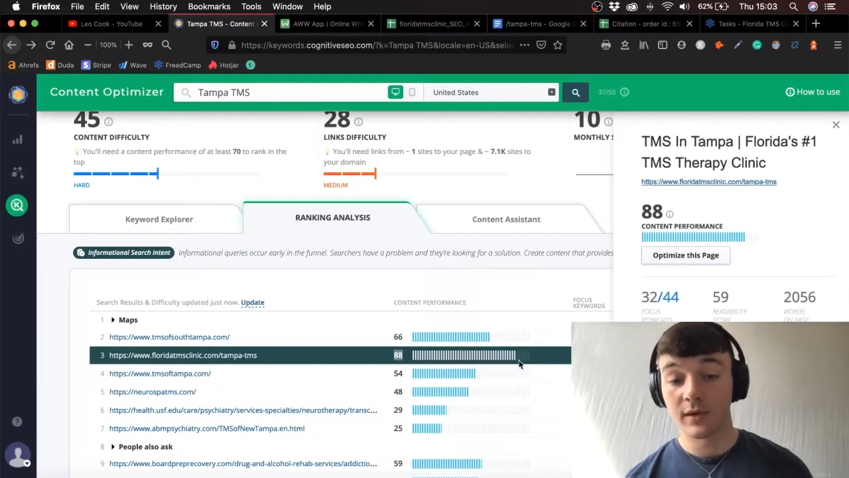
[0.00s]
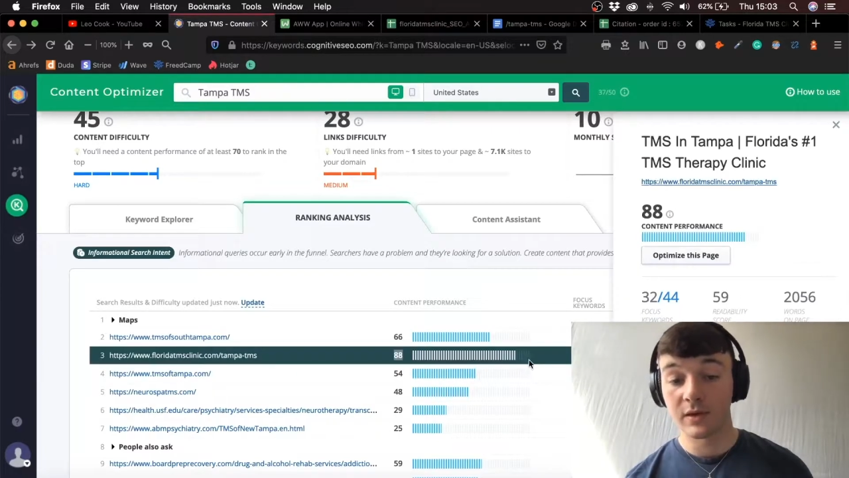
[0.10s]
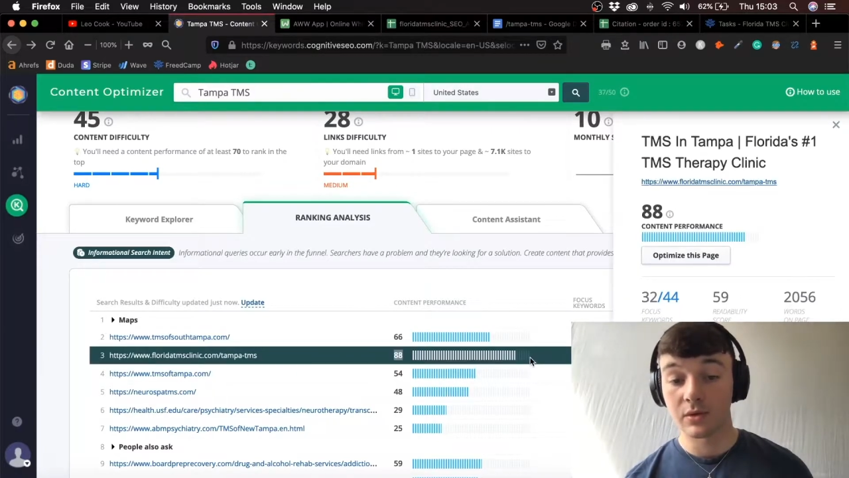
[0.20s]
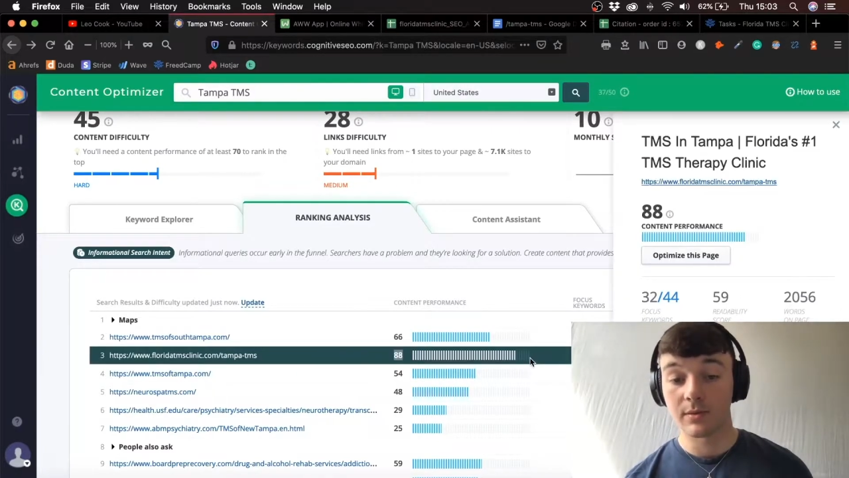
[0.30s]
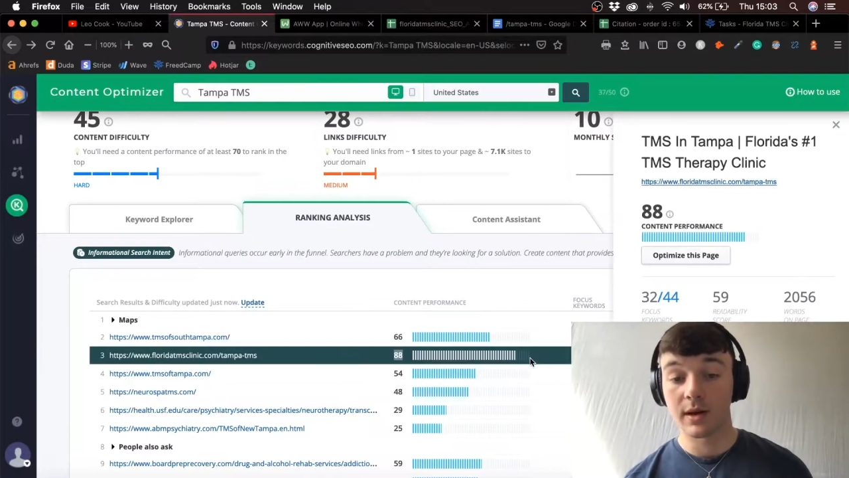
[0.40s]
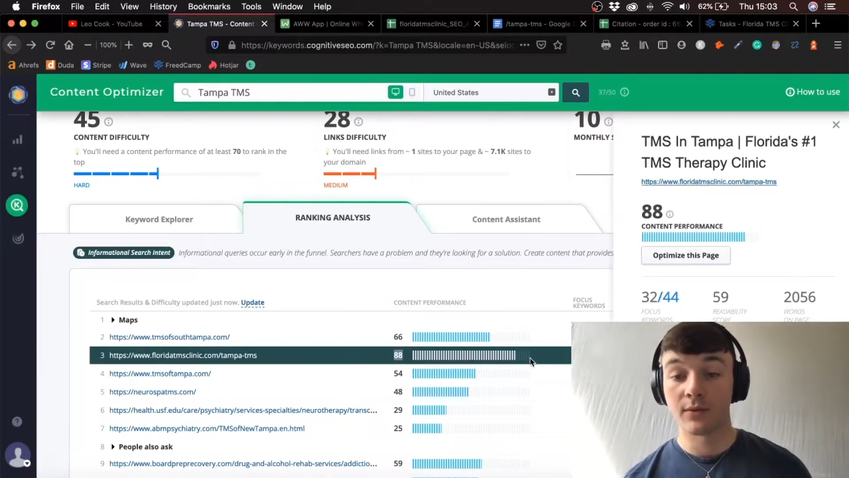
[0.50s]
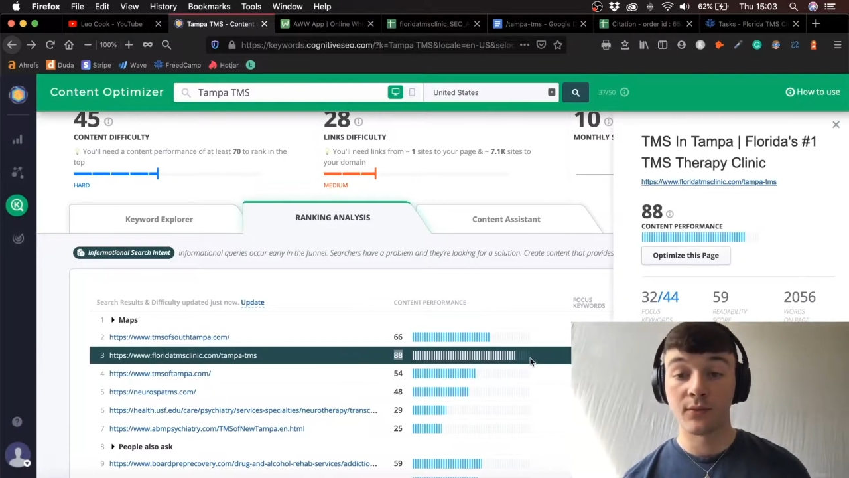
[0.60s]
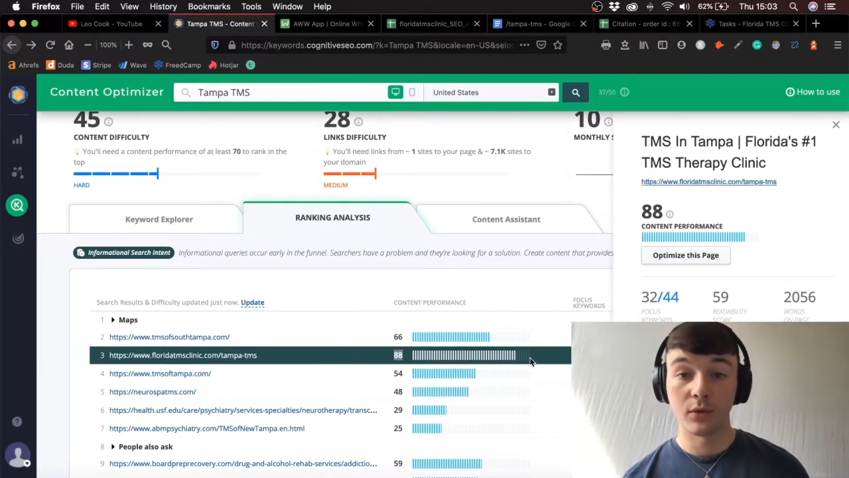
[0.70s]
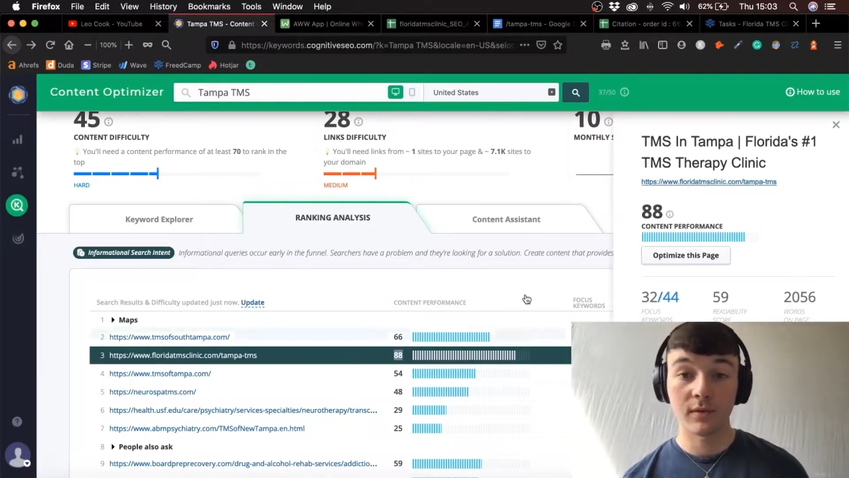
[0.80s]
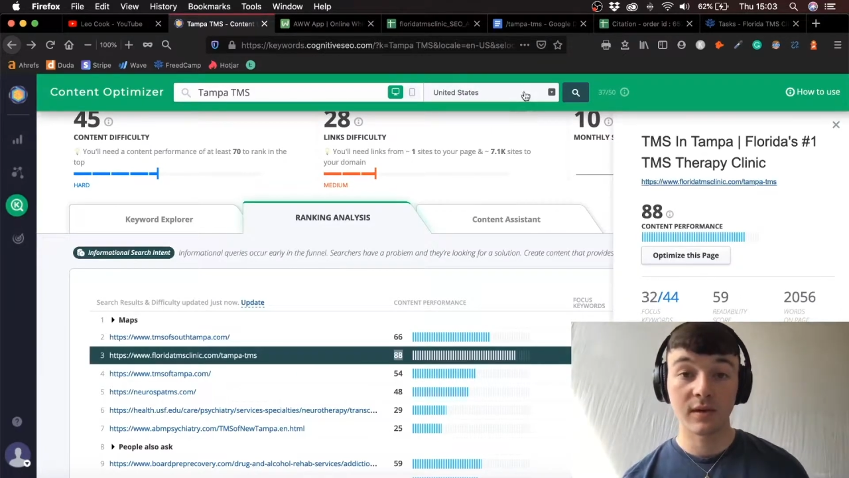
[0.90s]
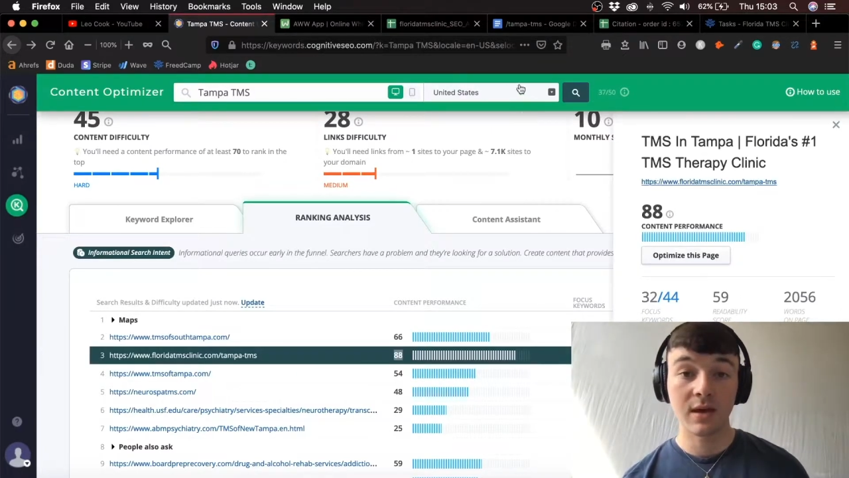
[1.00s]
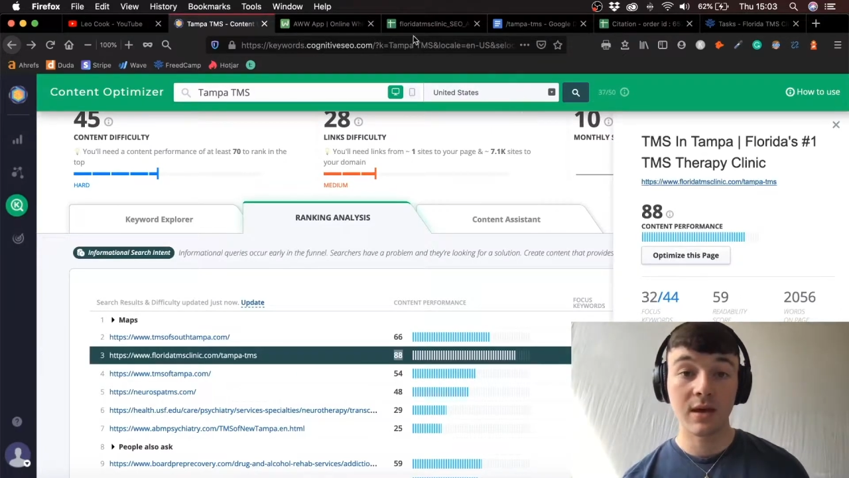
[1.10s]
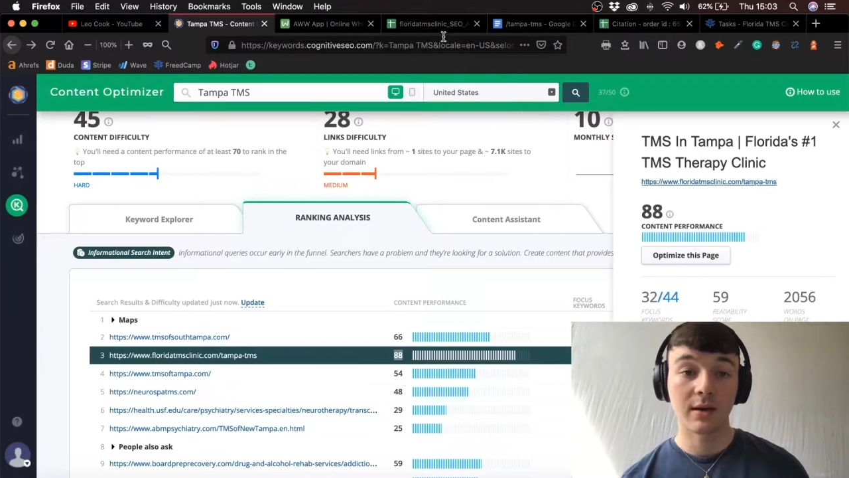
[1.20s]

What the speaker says: This is about 40.